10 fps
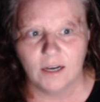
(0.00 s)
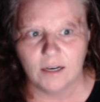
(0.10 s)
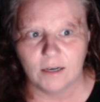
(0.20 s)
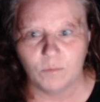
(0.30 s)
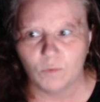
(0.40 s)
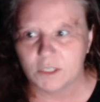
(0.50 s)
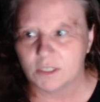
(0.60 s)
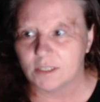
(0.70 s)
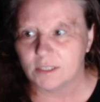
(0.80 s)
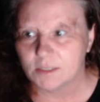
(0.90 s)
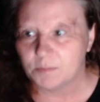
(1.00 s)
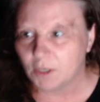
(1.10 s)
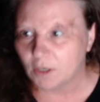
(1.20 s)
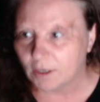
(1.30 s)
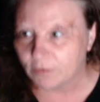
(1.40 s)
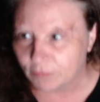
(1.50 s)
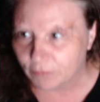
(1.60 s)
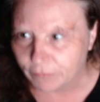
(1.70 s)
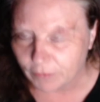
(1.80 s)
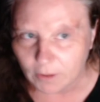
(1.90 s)
which is the spin-off
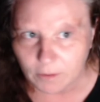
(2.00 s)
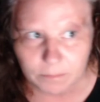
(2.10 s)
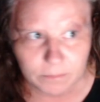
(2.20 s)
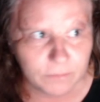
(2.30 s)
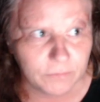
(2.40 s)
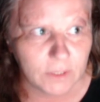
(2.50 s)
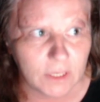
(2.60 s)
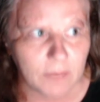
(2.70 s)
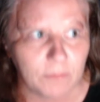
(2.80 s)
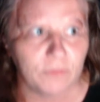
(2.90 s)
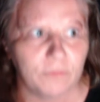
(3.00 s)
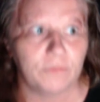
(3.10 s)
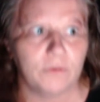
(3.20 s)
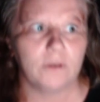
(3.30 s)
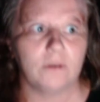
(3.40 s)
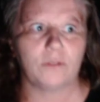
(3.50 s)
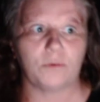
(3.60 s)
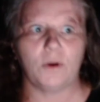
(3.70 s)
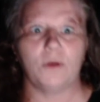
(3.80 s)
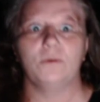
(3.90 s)
from Game of
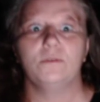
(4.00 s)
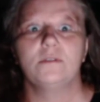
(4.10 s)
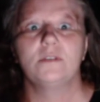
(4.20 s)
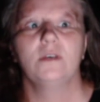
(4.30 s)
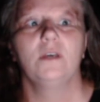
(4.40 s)
Thrones,